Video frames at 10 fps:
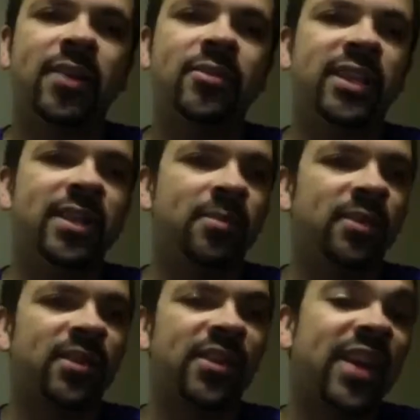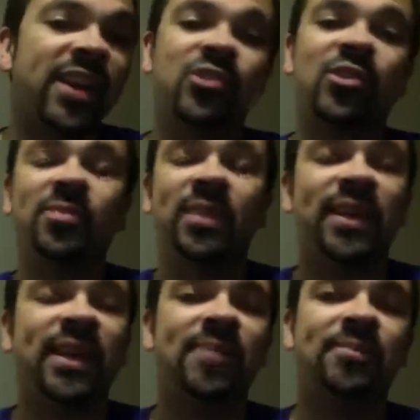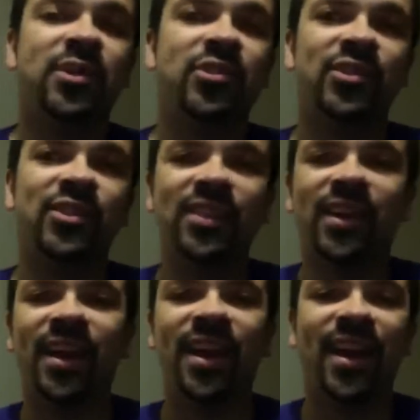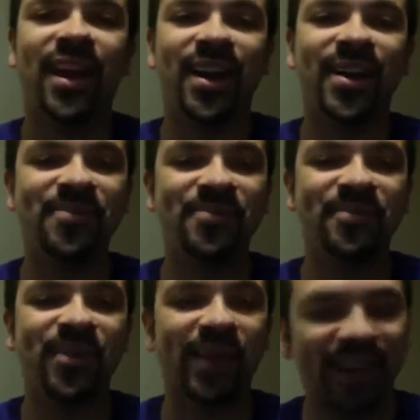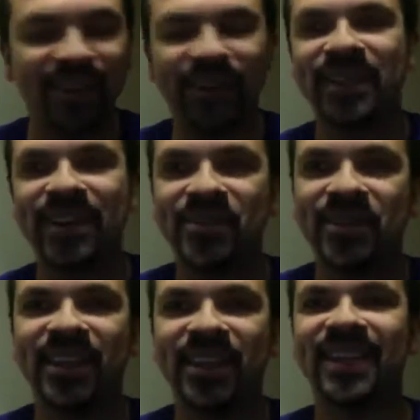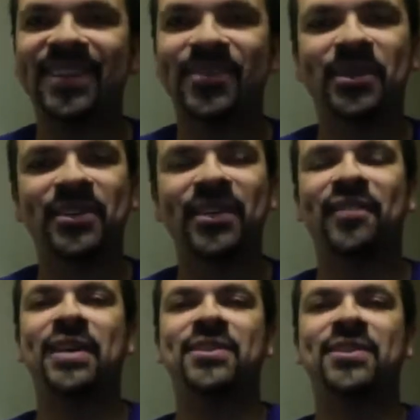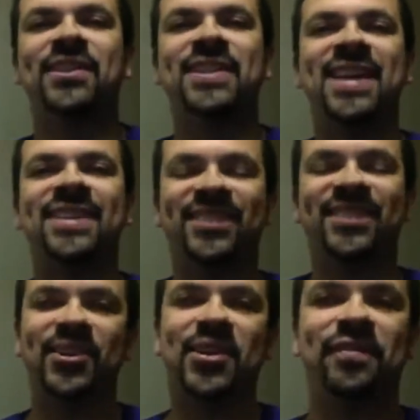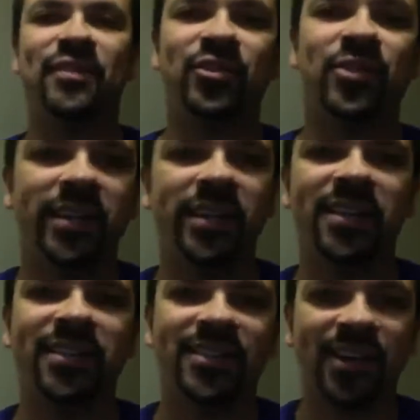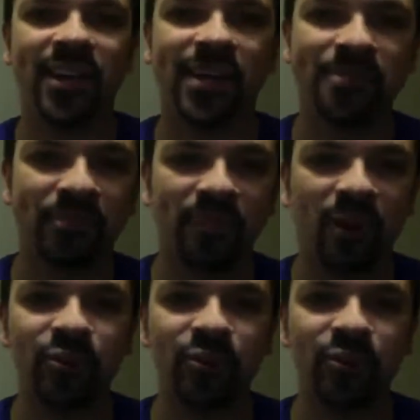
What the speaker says: deeper. So that should be the ambition. But we're counting down the days. I want to say thanks to Dan tonight for joining us on